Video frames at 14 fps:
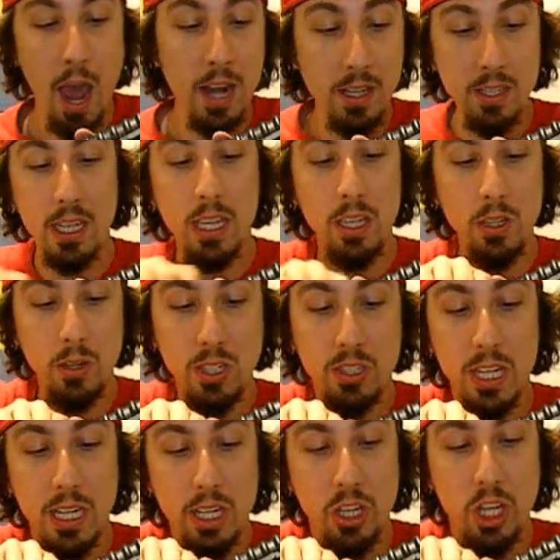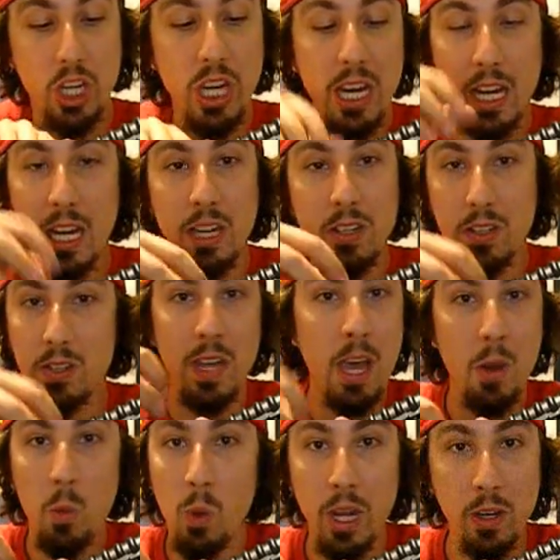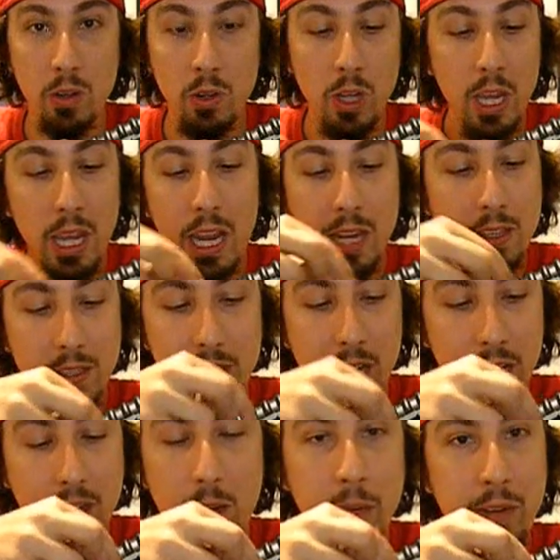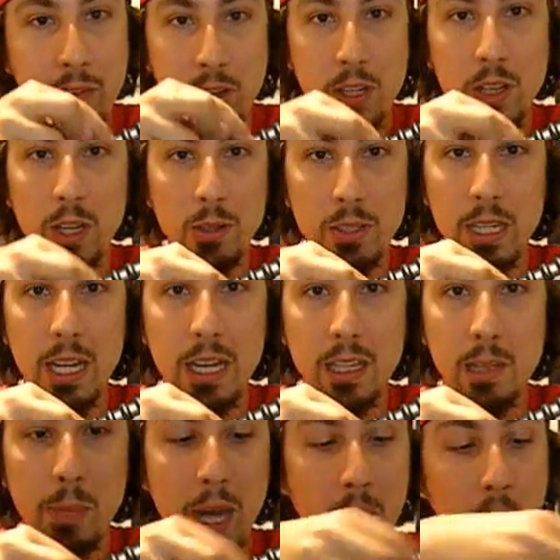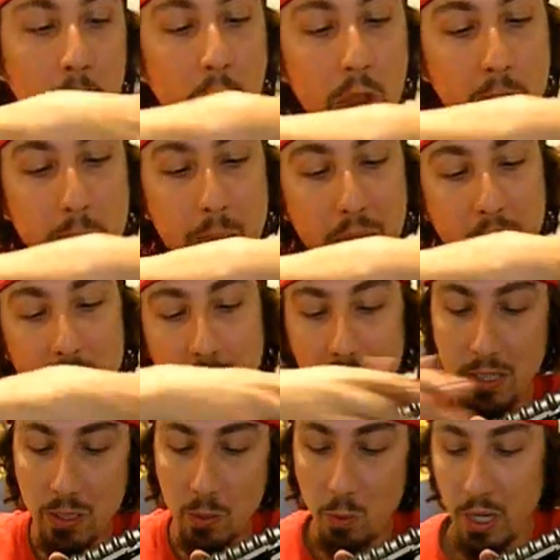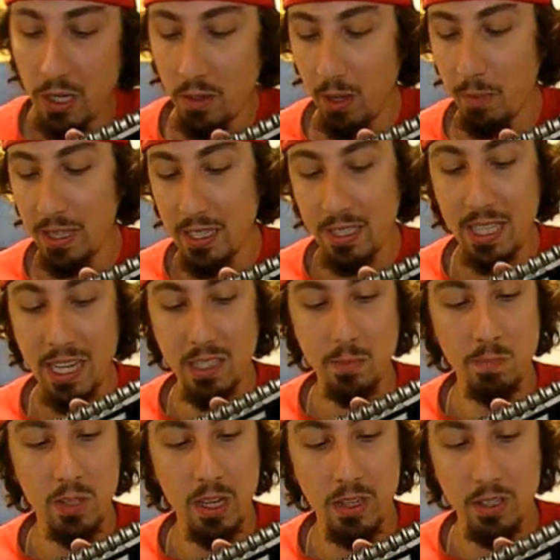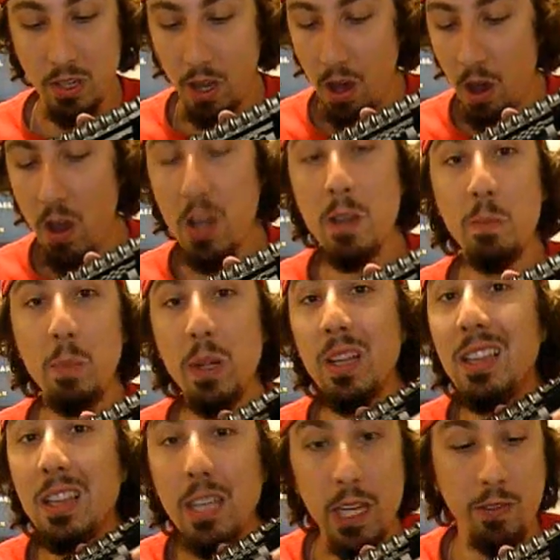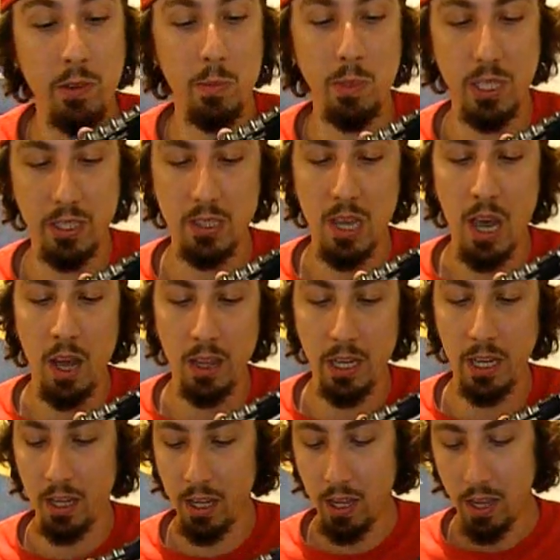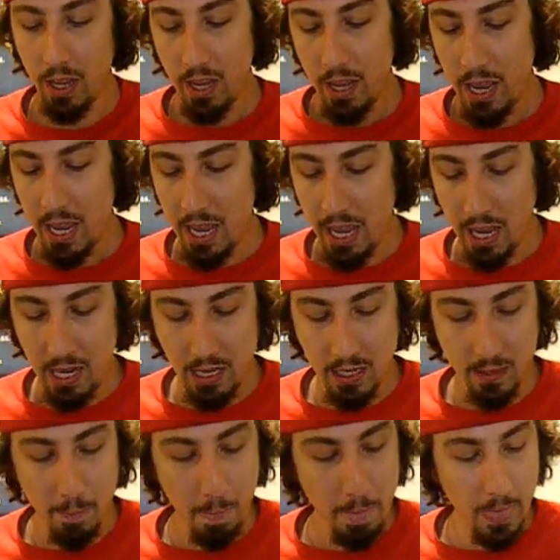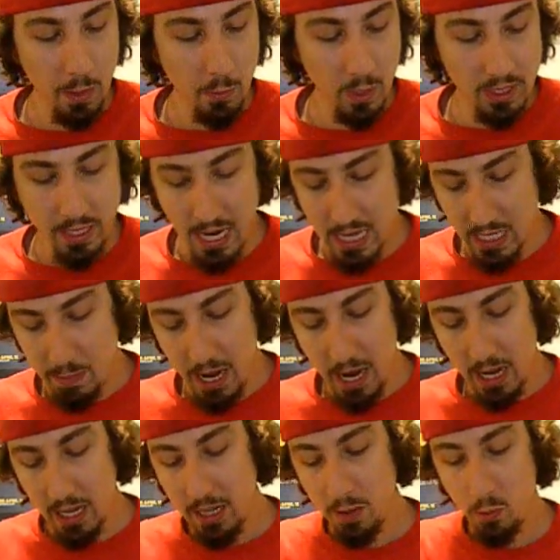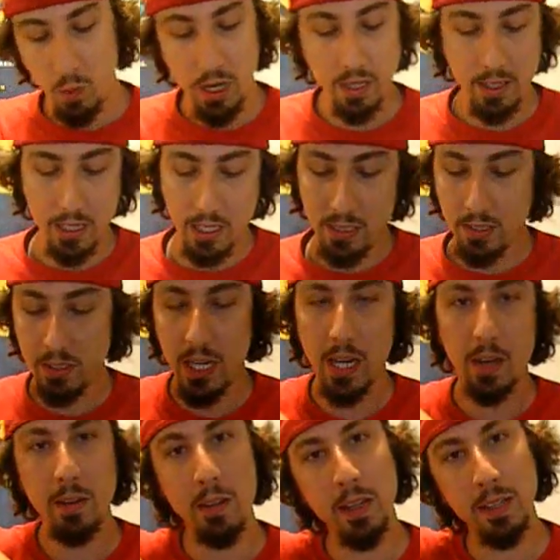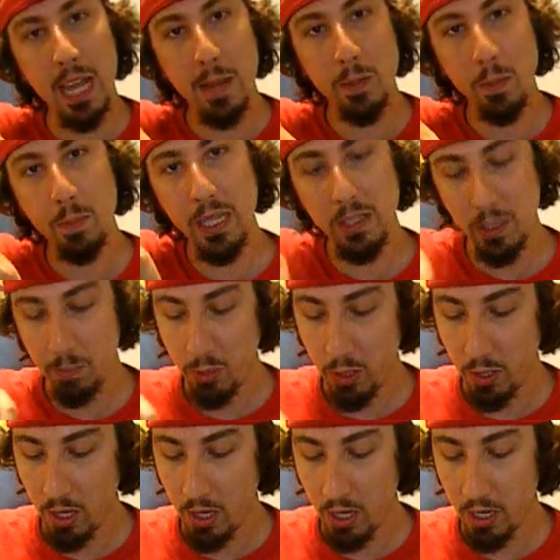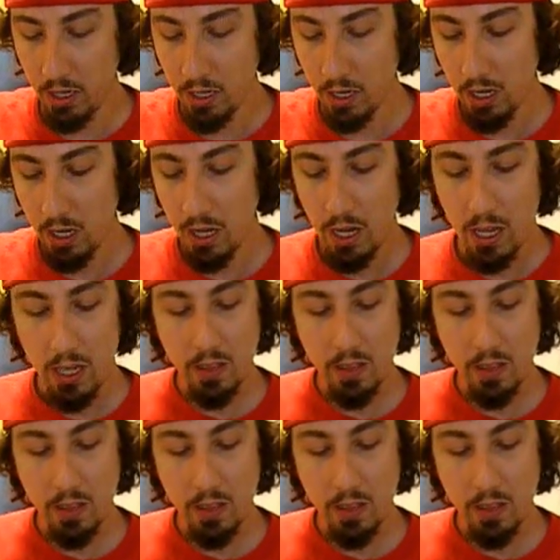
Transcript: Honestly, you can sit here and shake it. It does not wiggle. It does not come even close to hitting the barrel. The barrel doesn't wiggle. I mean, this thing is unbelievably solid. And what's nice about it, what it does is you got an adapter piece you put on,